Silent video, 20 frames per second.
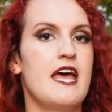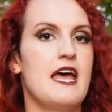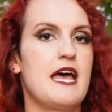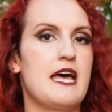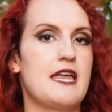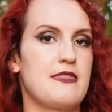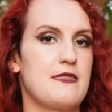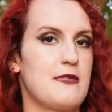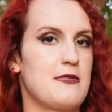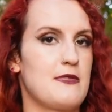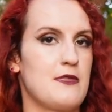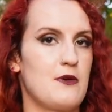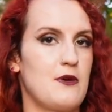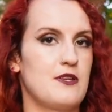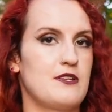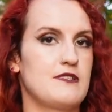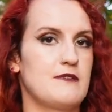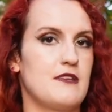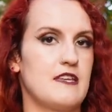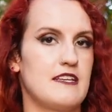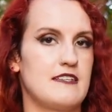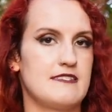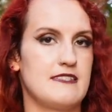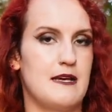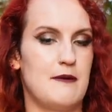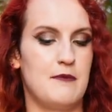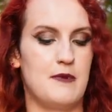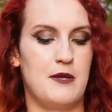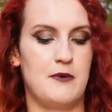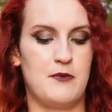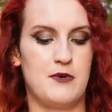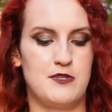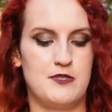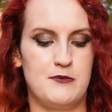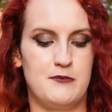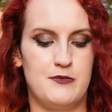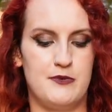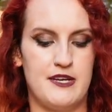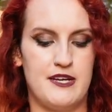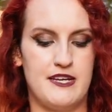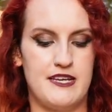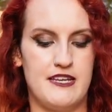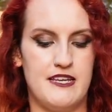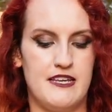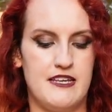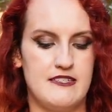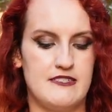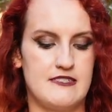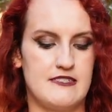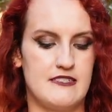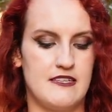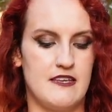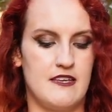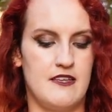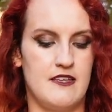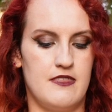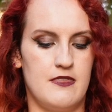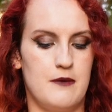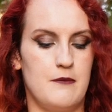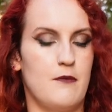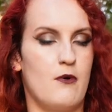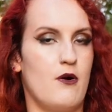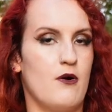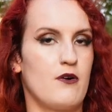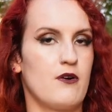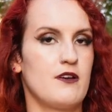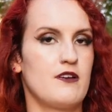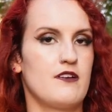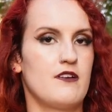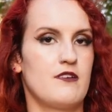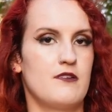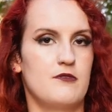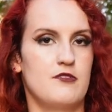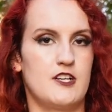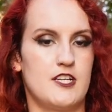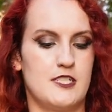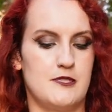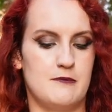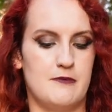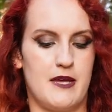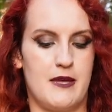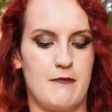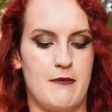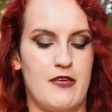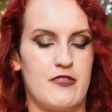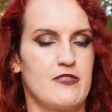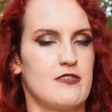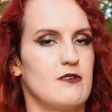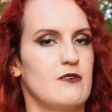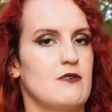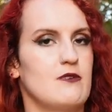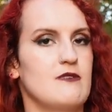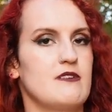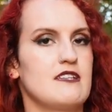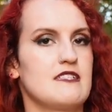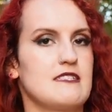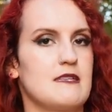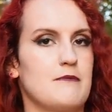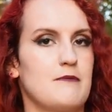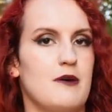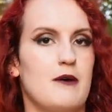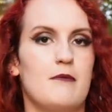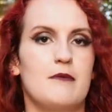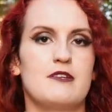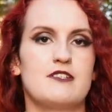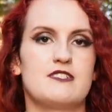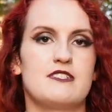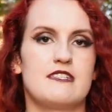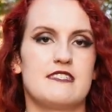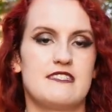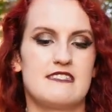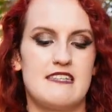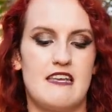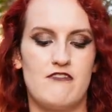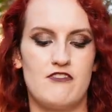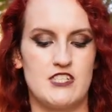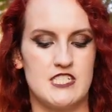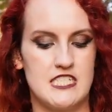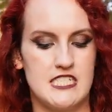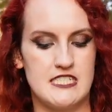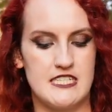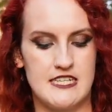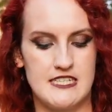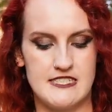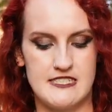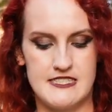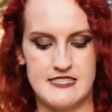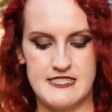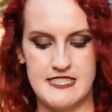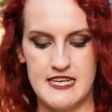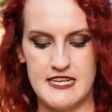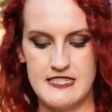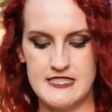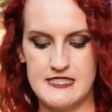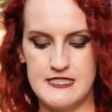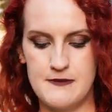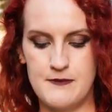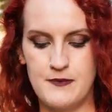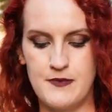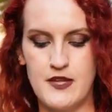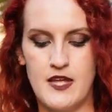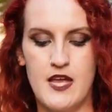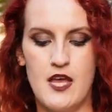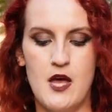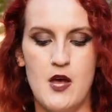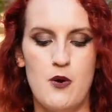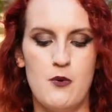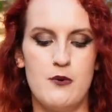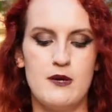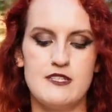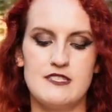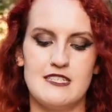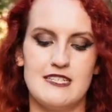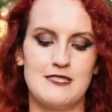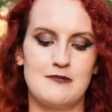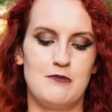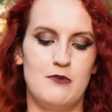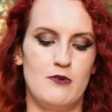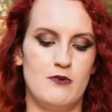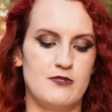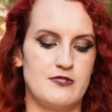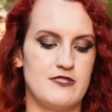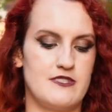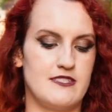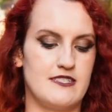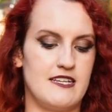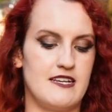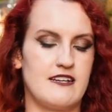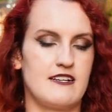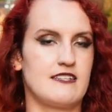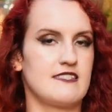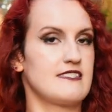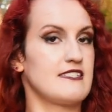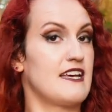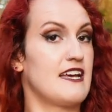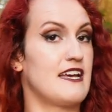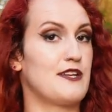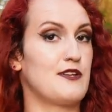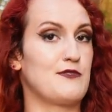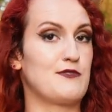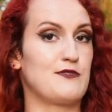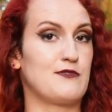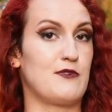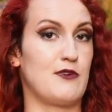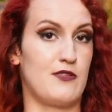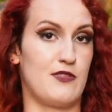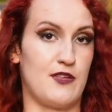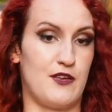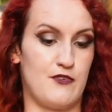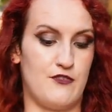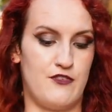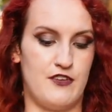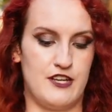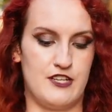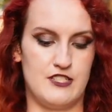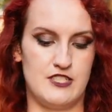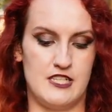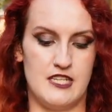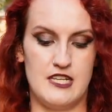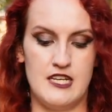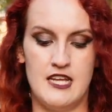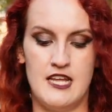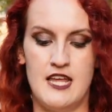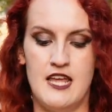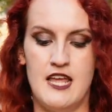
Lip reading: And the third example I want to bring is The Monk, written by Matthew Lewis and published in 1796, which explores the darker side of Gothic fiction